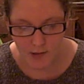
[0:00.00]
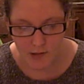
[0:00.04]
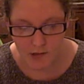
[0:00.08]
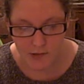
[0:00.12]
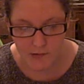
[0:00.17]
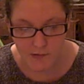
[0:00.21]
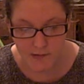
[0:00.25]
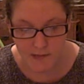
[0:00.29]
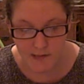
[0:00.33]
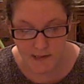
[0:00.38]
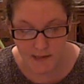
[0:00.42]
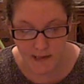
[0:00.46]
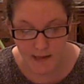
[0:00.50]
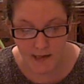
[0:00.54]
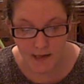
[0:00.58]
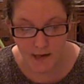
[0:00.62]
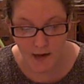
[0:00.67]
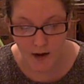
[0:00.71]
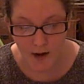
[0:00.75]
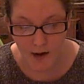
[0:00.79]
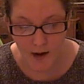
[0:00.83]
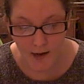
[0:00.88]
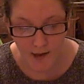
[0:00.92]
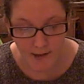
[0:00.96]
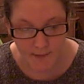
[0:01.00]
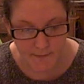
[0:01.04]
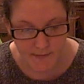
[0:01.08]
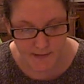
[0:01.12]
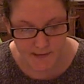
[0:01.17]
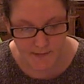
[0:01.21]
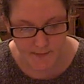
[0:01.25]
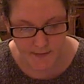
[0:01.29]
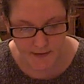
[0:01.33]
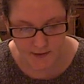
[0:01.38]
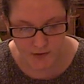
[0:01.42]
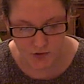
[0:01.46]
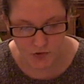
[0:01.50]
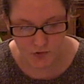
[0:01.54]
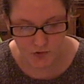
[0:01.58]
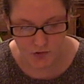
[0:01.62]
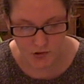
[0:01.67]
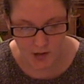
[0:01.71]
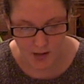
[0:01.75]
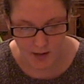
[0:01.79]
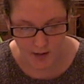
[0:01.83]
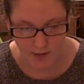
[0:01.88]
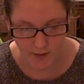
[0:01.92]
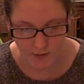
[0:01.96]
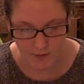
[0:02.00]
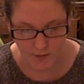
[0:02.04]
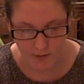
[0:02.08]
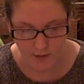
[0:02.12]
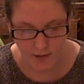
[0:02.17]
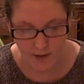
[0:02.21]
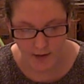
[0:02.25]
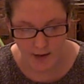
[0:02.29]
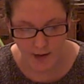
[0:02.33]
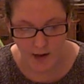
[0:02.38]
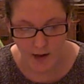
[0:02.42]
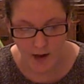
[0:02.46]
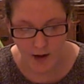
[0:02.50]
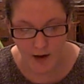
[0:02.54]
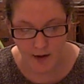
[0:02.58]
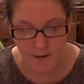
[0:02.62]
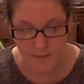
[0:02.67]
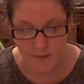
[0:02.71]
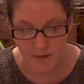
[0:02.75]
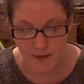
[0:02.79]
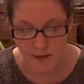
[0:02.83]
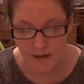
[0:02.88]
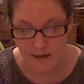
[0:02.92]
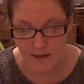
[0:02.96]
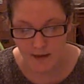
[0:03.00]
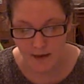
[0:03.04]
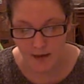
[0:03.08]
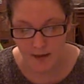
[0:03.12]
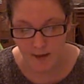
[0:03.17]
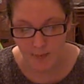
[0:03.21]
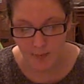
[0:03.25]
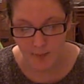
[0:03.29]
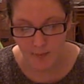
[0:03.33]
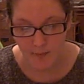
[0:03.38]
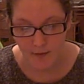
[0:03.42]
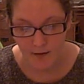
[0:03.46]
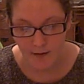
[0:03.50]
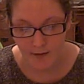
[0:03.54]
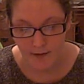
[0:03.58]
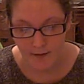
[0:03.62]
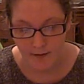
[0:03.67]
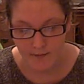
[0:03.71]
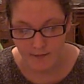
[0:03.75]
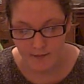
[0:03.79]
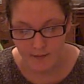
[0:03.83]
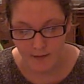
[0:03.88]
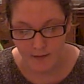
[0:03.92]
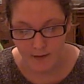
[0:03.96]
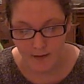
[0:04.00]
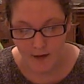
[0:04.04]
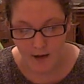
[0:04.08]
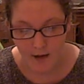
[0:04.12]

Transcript: You see I am a special child, and I'm needed up above.